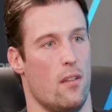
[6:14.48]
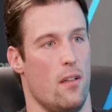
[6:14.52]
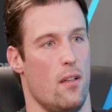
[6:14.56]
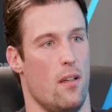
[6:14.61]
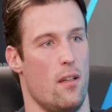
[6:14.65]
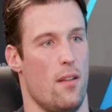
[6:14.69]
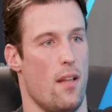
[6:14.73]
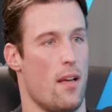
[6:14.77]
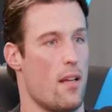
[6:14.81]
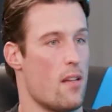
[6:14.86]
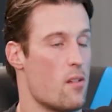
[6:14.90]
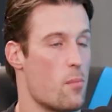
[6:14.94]

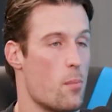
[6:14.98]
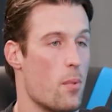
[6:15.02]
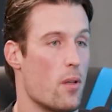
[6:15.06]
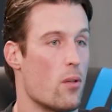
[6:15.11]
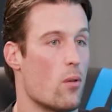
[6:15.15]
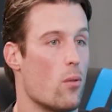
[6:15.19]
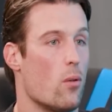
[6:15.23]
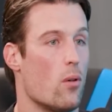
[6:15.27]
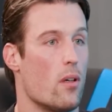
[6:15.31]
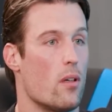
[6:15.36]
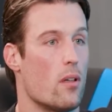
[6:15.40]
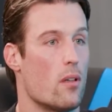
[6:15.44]
And that is
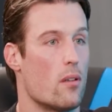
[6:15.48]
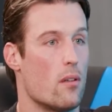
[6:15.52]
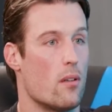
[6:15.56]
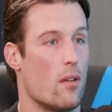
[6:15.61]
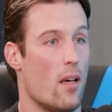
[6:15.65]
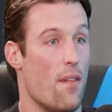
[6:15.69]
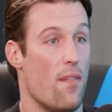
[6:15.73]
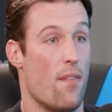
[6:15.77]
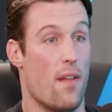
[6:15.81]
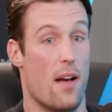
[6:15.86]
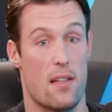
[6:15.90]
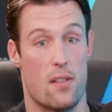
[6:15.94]
Bitcoin.
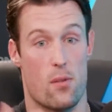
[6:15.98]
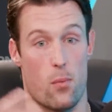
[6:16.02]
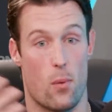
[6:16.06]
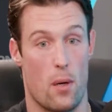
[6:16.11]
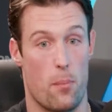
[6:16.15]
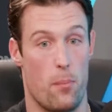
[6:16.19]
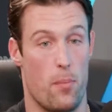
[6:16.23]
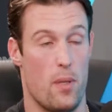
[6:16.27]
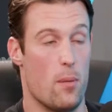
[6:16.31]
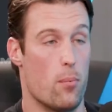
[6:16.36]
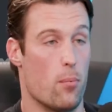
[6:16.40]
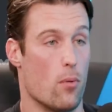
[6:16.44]
And that's why
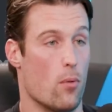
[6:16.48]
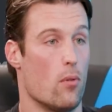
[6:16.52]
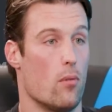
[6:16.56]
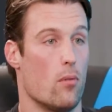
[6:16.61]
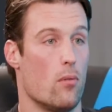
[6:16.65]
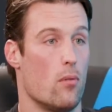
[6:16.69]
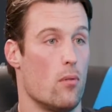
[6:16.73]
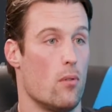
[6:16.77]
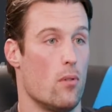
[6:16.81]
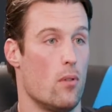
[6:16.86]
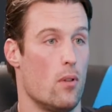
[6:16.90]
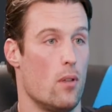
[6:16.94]
people
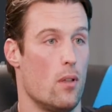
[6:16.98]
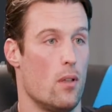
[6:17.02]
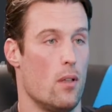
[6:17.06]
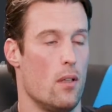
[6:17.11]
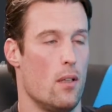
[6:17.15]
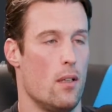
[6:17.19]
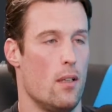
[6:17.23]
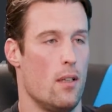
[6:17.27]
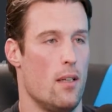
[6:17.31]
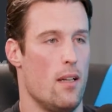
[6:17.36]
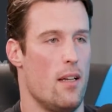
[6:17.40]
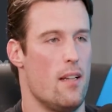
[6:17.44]

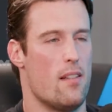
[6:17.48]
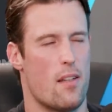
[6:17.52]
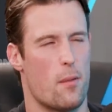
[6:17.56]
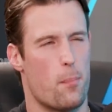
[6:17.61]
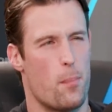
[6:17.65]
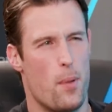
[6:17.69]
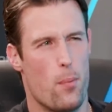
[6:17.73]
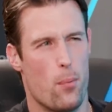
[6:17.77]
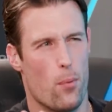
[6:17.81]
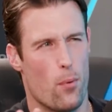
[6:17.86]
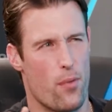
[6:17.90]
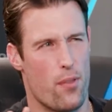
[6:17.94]

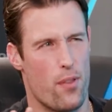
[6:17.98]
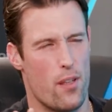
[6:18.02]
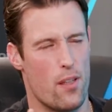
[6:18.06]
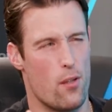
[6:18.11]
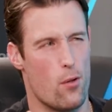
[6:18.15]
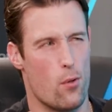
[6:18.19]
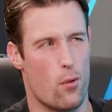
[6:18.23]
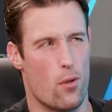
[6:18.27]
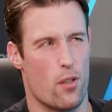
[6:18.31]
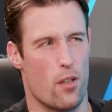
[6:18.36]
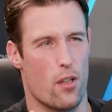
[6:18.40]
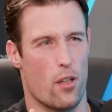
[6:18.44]
think
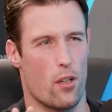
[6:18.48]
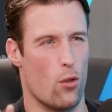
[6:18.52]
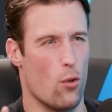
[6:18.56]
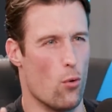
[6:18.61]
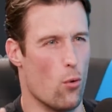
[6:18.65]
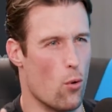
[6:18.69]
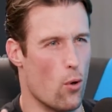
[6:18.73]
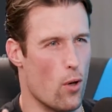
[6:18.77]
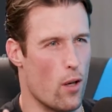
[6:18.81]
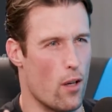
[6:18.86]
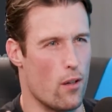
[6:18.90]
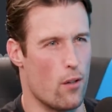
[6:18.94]
you can
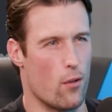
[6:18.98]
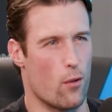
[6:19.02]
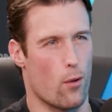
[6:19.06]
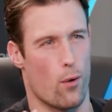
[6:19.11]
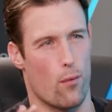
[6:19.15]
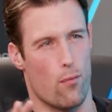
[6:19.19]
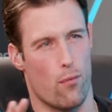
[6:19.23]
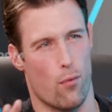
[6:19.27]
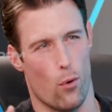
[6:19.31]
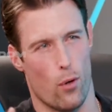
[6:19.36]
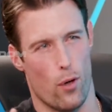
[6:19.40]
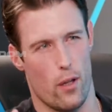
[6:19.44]
ignore it or
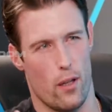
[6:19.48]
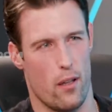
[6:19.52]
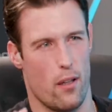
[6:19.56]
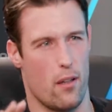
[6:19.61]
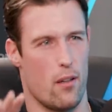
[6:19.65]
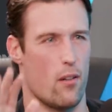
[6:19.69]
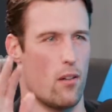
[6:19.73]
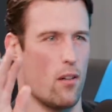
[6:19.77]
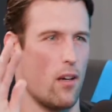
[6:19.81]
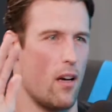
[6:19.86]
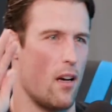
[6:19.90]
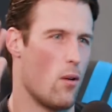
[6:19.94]
avoid it,
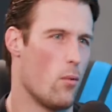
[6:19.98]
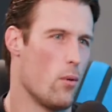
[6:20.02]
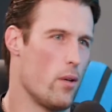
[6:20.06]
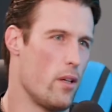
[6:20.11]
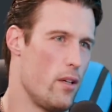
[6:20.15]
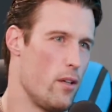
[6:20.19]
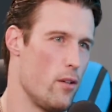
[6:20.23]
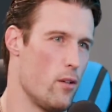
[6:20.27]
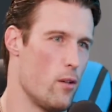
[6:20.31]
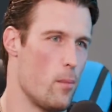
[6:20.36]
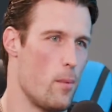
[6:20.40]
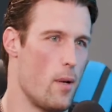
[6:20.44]
or I don't want to
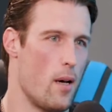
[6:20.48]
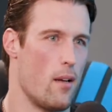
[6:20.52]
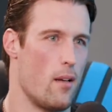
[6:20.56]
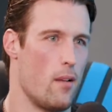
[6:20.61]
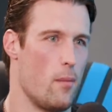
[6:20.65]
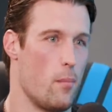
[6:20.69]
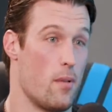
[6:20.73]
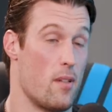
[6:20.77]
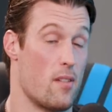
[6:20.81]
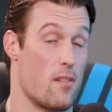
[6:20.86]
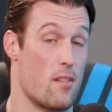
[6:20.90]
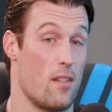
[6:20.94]
hear about
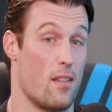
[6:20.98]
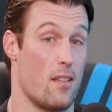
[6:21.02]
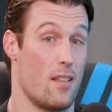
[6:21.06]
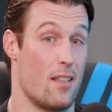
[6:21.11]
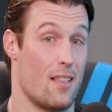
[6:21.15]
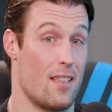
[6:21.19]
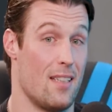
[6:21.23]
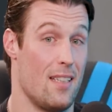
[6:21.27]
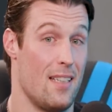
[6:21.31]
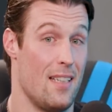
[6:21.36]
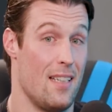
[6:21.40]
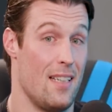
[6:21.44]
it. But it's
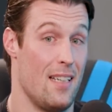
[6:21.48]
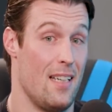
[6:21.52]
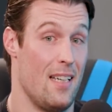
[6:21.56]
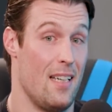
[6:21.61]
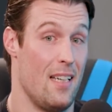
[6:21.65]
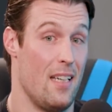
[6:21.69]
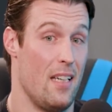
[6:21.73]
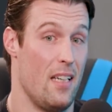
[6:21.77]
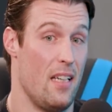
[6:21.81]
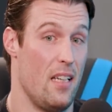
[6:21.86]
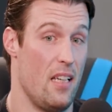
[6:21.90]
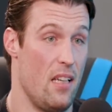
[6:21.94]
like,
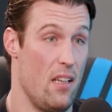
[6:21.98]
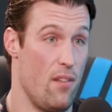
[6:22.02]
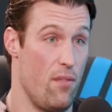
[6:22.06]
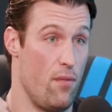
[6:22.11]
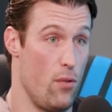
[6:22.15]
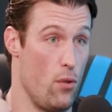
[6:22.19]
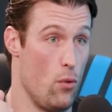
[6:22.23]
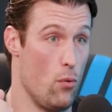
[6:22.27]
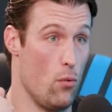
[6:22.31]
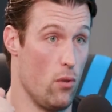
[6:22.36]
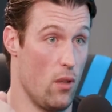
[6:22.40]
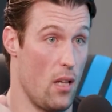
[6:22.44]
if
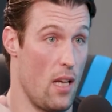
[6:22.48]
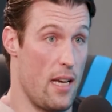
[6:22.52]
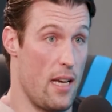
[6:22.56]
you